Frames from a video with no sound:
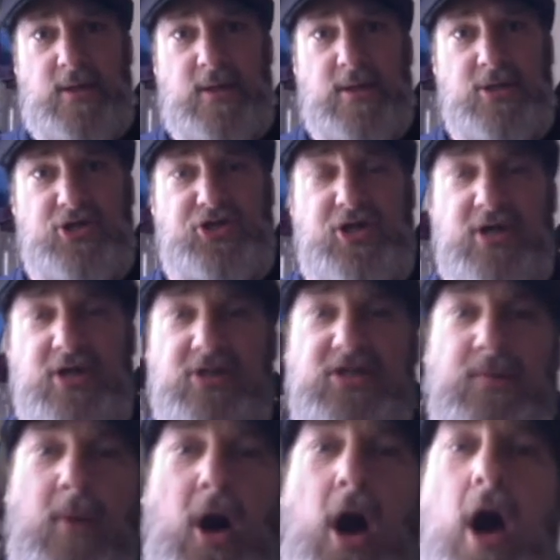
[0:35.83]
share
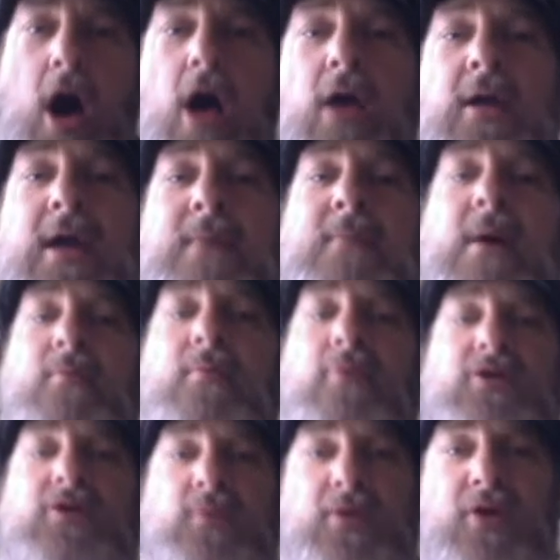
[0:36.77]
some holiday
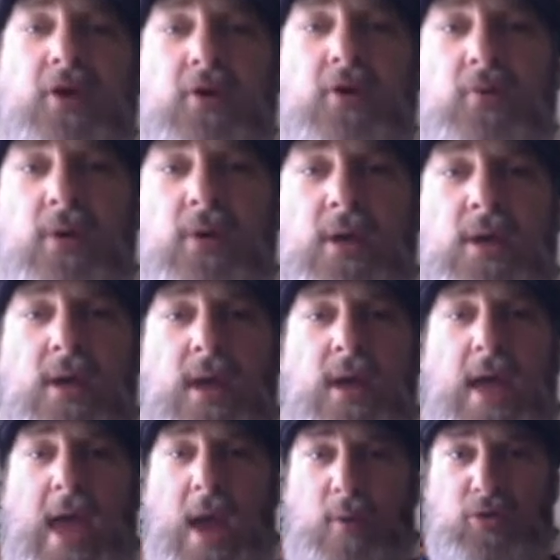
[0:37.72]
memories with you,
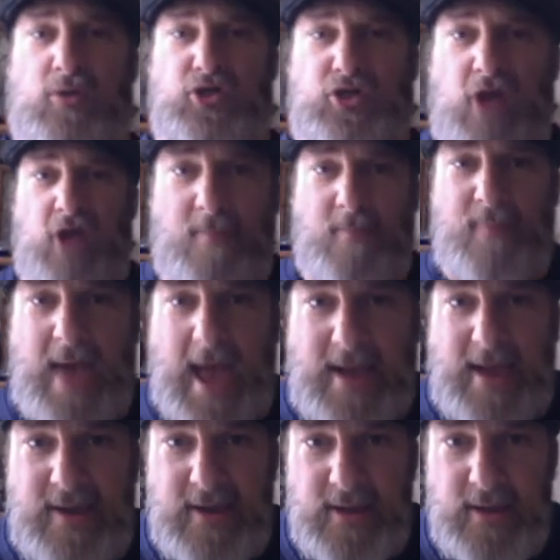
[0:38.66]
and we'll start
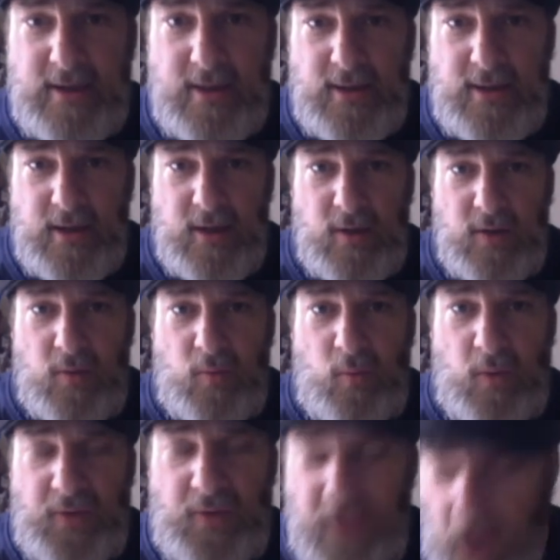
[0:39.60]
back
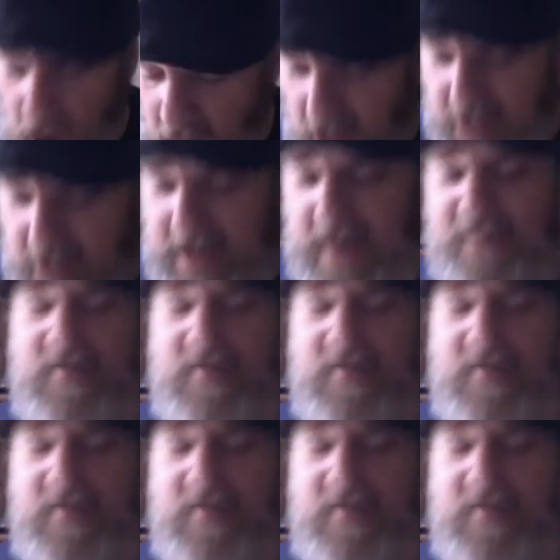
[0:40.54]
with the holiday of